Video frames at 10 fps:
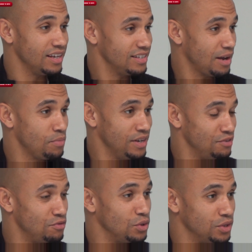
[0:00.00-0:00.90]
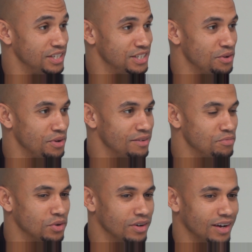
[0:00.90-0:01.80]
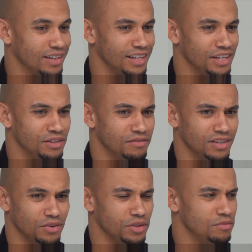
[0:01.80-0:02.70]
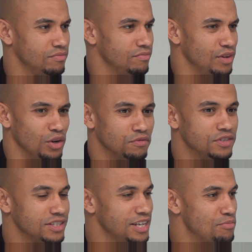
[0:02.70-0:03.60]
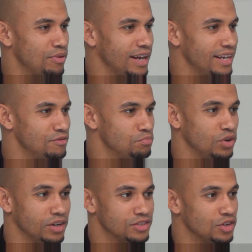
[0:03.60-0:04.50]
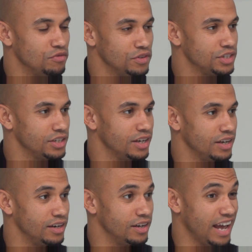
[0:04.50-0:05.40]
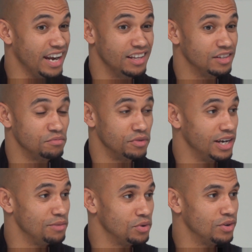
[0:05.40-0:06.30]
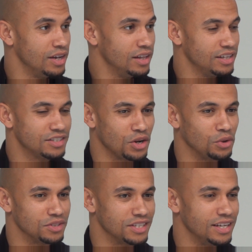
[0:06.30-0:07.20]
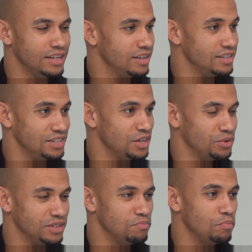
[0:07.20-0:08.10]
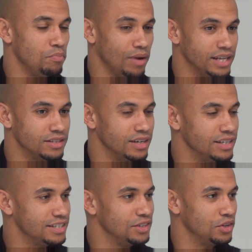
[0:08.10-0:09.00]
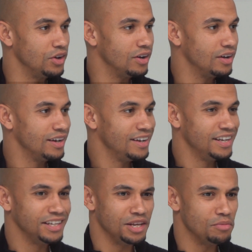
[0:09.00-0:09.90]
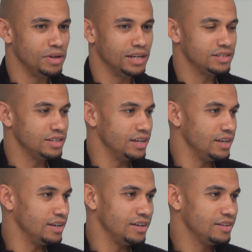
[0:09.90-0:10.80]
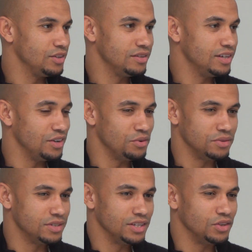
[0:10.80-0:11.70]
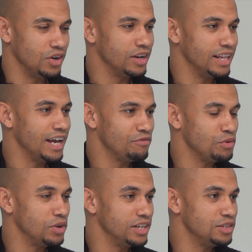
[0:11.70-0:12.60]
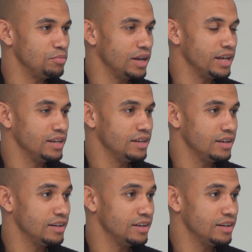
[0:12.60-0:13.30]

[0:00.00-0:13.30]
think he's happy in the role that he's doing, but I think you'd love to see him play and pull on a Salford shirt, and any of them really. But I think Scholesy, he's blatantly still got the ability, and and still got it there if he wanted to play.